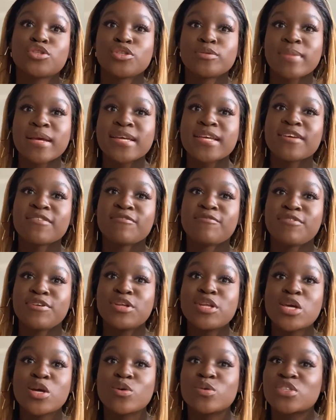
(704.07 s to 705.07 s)
to making
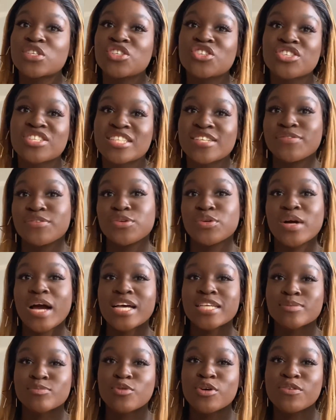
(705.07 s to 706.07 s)
videos and just giving you
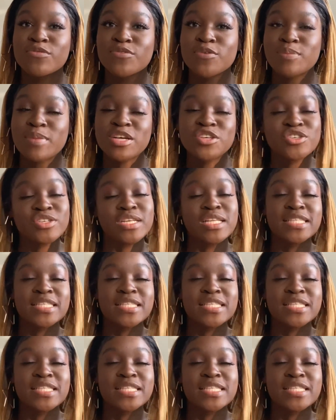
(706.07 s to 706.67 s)
guys more information.